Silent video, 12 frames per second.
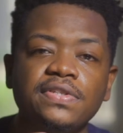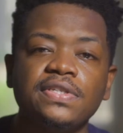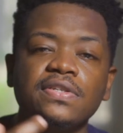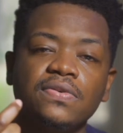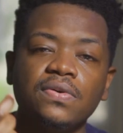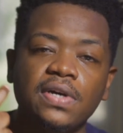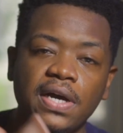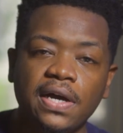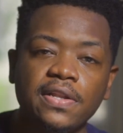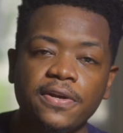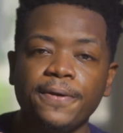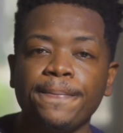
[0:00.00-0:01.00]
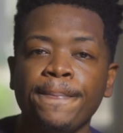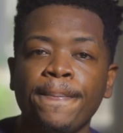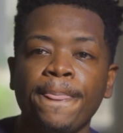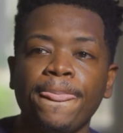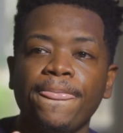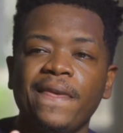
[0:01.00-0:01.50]
single color
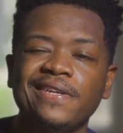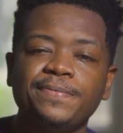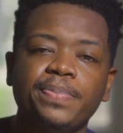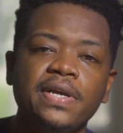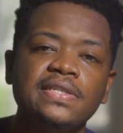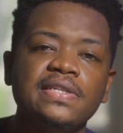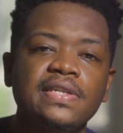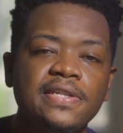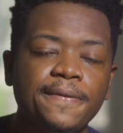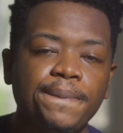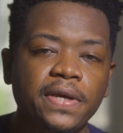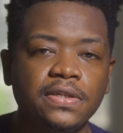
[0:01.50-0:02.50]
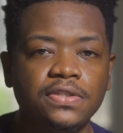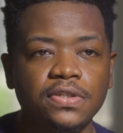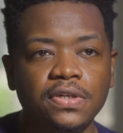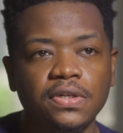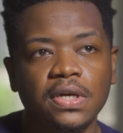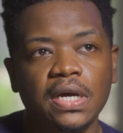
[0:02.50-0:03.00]
that's present in the
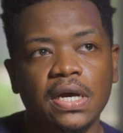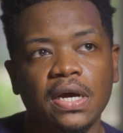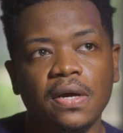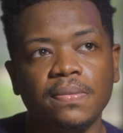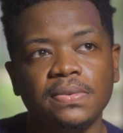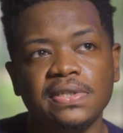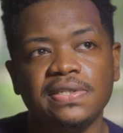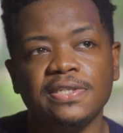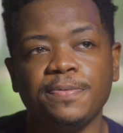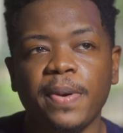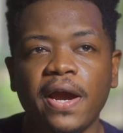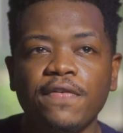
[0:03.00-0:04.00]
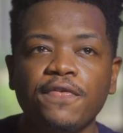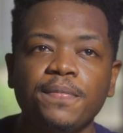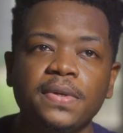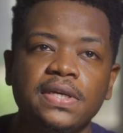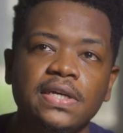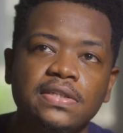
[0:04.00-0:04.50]
picture. This is powerful
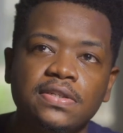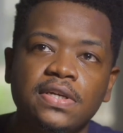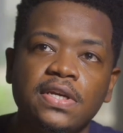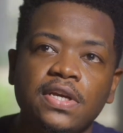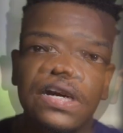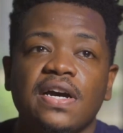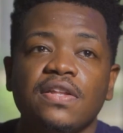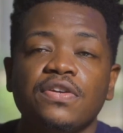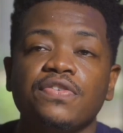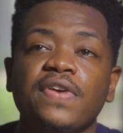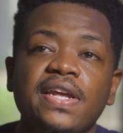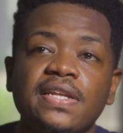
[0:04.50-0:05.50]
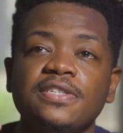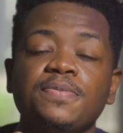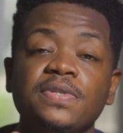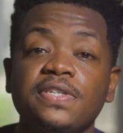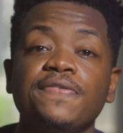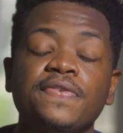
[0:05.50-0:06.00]
because color grading
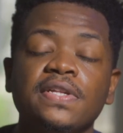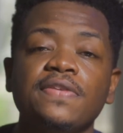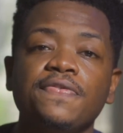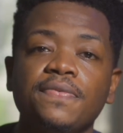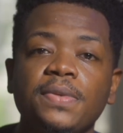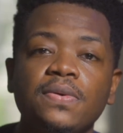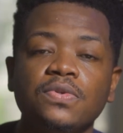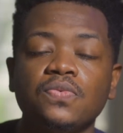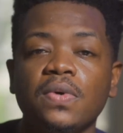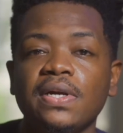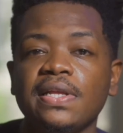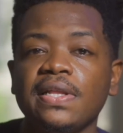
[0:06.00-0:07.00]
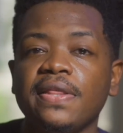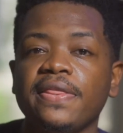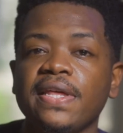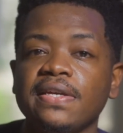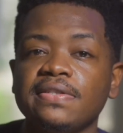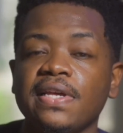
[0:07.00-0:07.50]
specifically for me was one of the
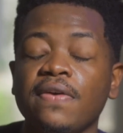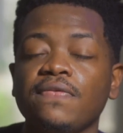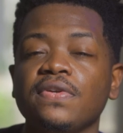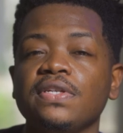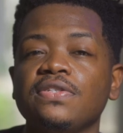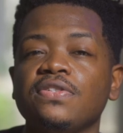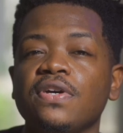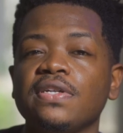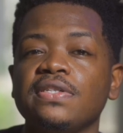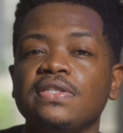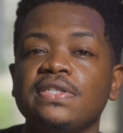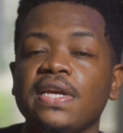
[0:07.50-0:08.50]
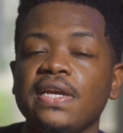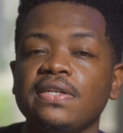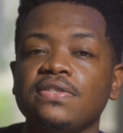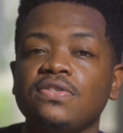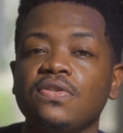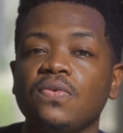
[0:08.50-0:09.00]
things that really started to
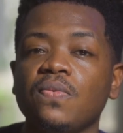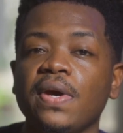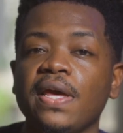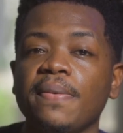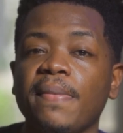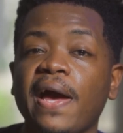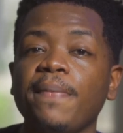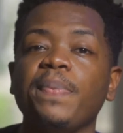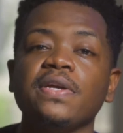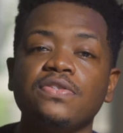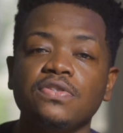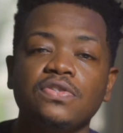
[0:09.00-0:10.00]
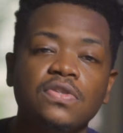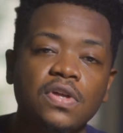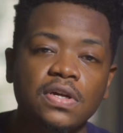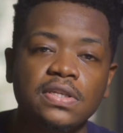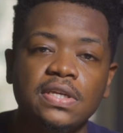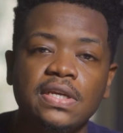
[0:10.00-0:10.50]
change the way my pictures
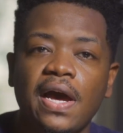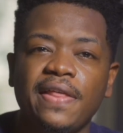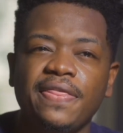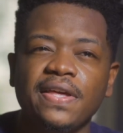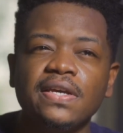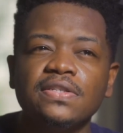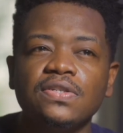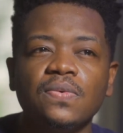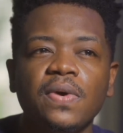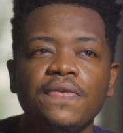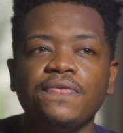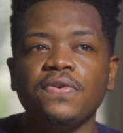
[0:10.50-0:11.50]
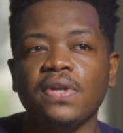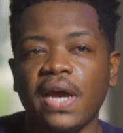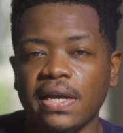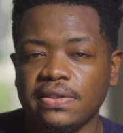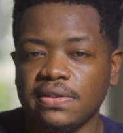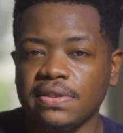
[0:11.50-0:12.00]
looked. I think it's a way for you to
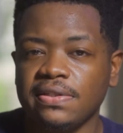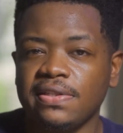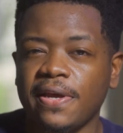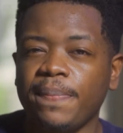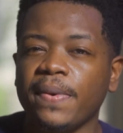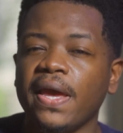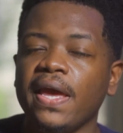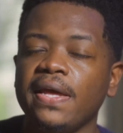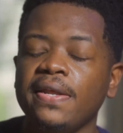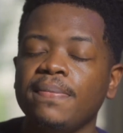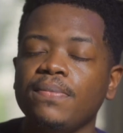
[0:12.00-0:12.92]
actually step ahead and